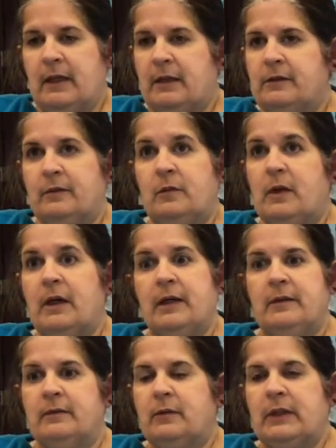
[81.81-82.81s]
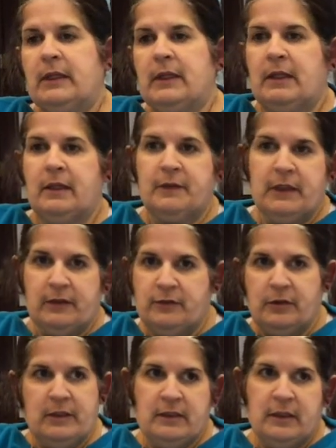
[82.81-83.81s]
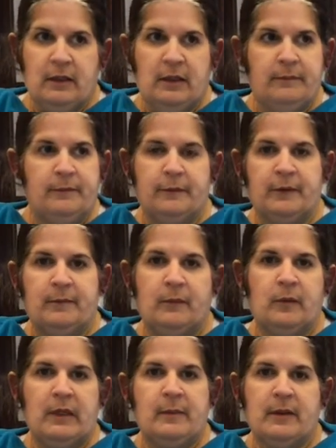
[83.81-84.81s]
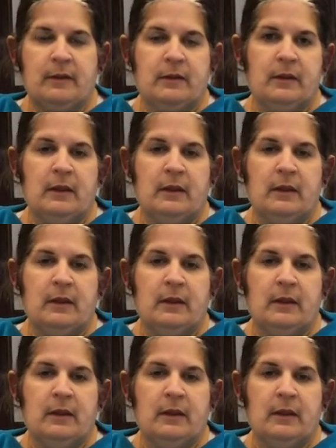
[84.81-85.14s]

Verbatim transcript: I don't know why we can't have King's Transit come from Weymouth